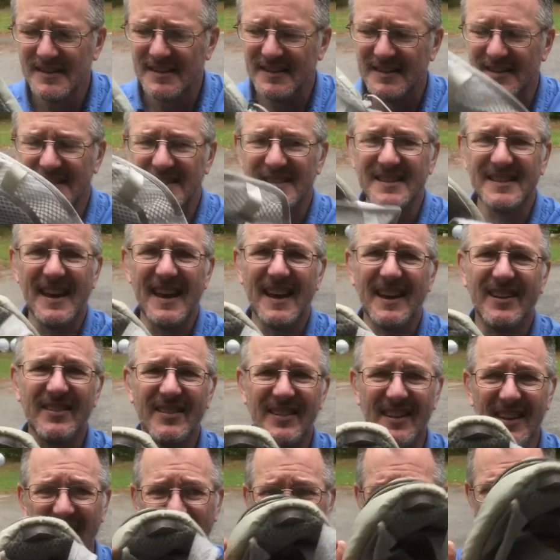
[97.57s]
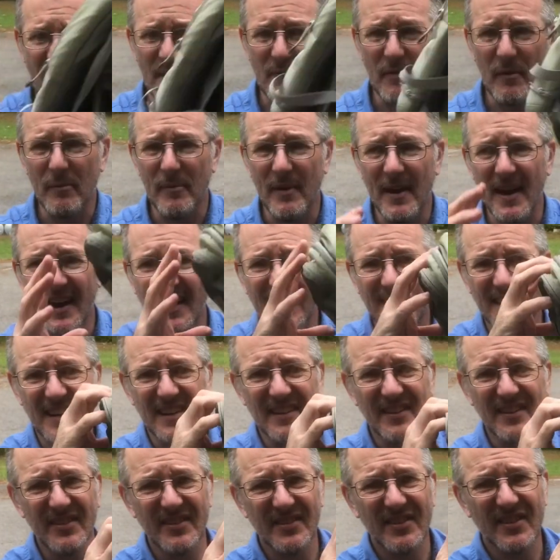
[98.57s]
This is actually a camelback, and I
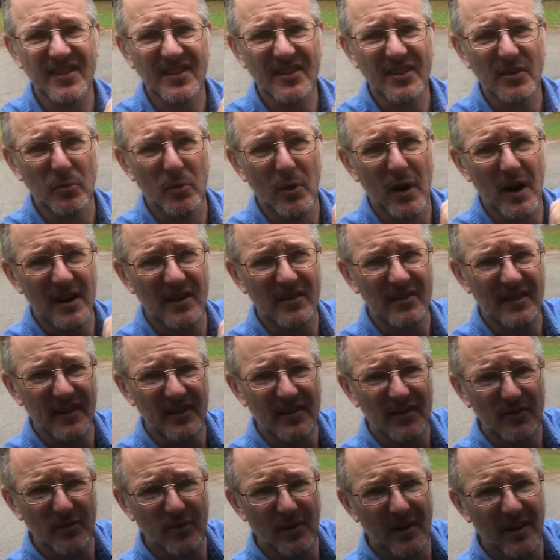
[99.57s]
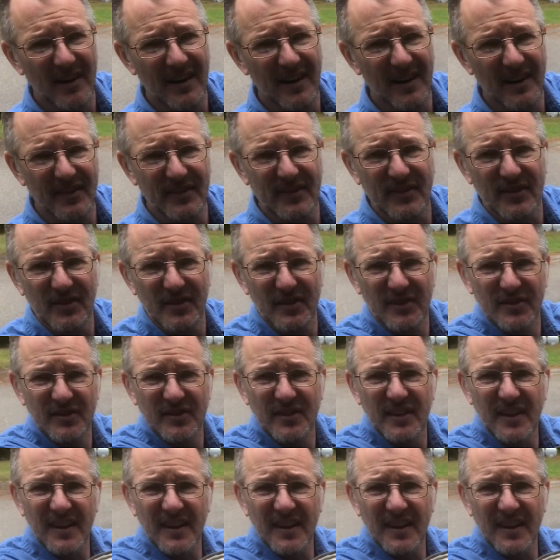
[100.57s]
just took the water reservoir out, so there's